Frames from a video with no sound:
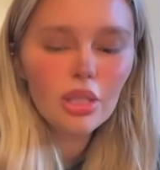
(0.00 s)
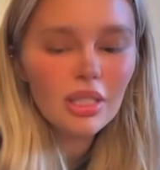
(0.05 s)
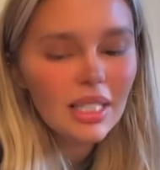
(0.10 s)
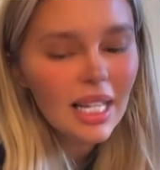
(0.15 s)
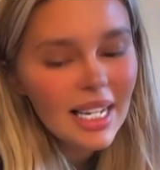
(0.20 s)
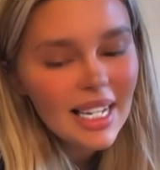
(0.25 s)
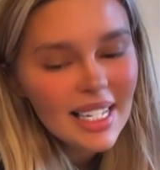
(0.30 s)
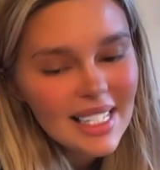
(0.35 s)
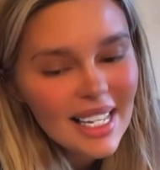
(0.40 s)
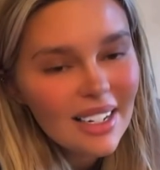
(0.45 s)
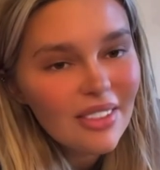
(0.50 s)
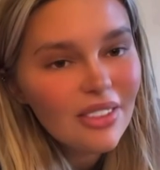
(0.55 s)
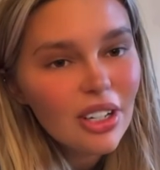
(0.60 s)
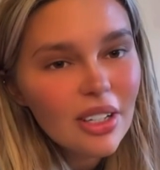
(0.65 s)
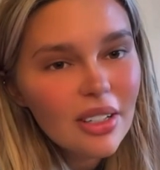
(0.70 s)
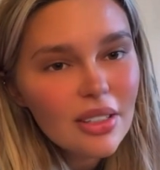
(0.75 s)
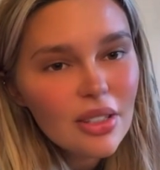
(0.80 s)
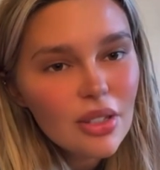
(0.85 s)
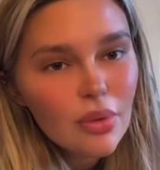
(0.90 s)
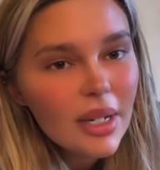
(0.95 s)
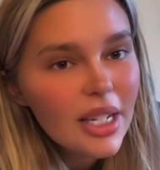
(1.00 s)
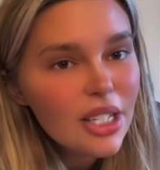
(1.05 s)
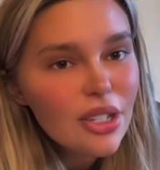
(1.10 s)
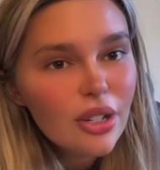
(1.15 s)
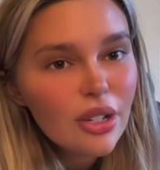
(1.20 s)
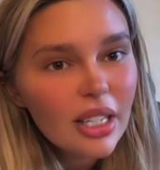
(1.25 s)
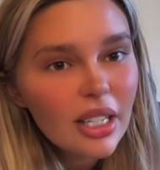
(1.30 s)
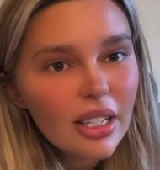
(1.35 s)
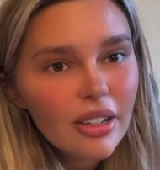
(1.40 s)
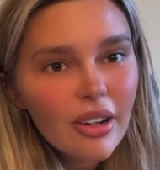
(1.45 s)
But like I said, I've got
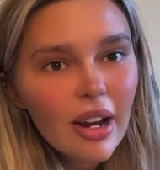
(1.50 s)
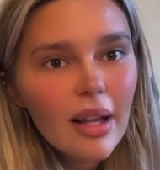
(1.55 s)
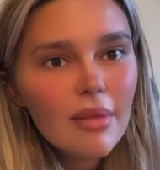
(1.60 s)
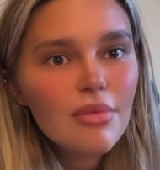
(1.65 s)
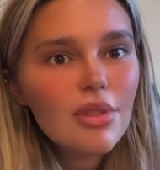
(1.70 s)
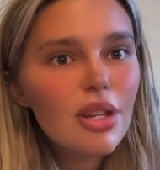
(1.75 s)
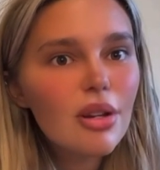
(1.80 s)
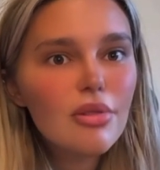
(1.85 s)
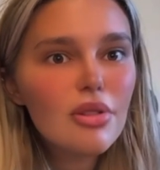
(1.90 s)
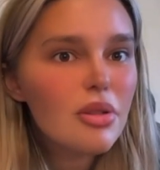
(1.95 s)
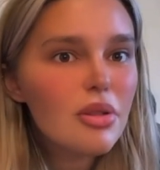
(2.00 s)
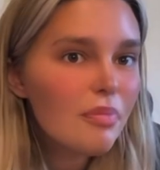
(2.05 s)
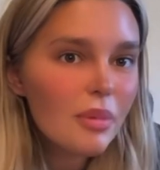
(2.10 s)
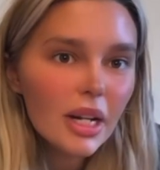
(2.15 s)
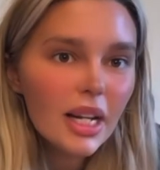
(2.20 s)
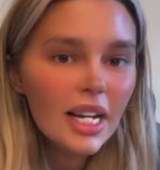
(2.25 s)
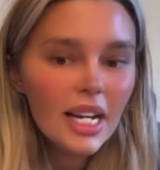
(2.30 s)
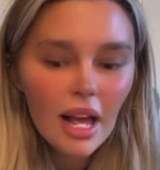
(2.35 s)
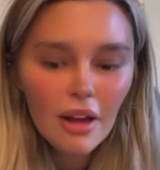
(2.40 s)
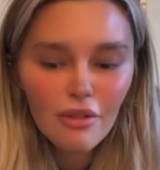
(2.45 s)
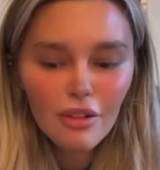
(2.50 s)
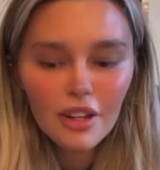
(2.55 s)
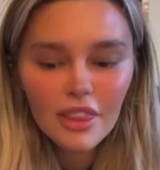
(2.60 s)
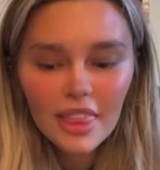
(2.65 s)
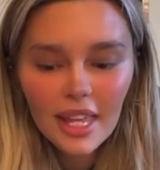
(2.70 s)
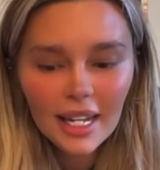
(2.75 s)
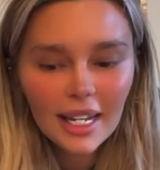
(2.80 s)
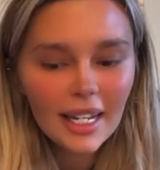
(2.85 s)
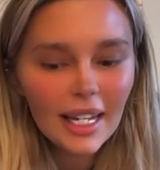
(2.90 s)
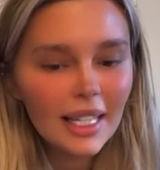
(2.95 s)
22 kilograms, so I'm just bringing
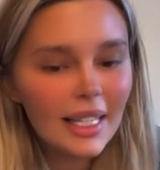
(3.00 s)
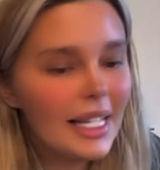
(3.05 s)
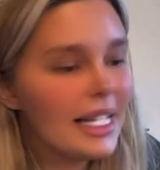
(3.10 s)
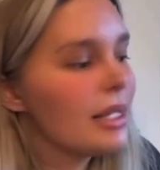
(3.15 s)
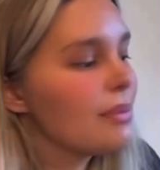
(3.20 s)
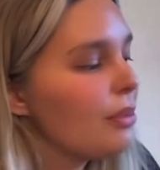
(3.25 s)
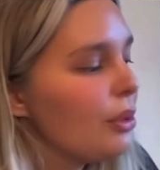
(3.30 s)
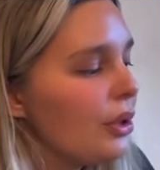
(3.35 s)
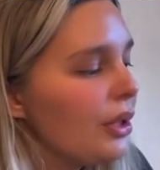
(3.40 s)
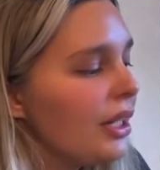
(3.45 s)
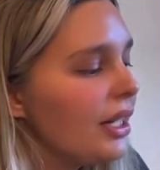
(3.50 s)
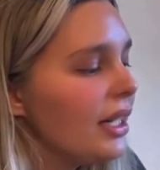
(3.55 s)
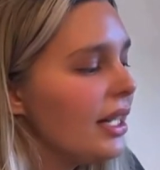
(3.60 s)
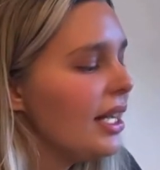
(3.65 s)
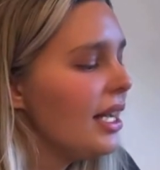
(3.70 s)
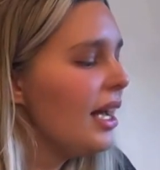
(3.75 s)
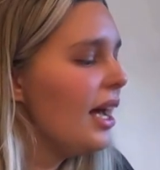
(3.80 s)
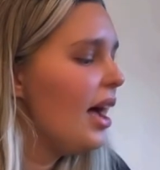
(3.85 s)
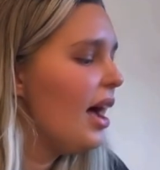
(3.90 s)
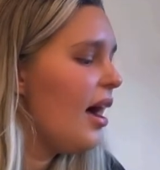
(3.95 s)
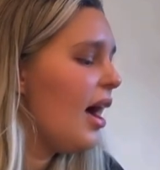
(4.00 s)
everything at this point.